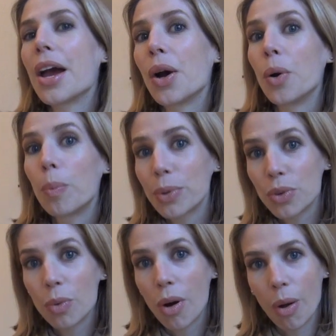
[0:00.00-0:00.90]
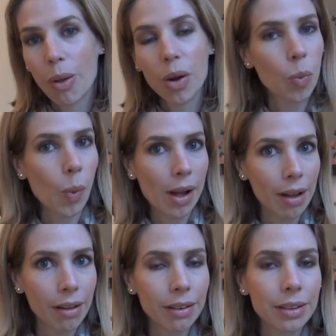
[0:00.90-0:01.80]
I hope you all are
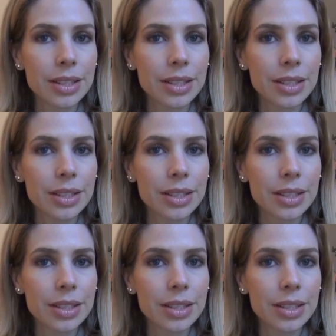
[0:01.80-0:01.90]
well.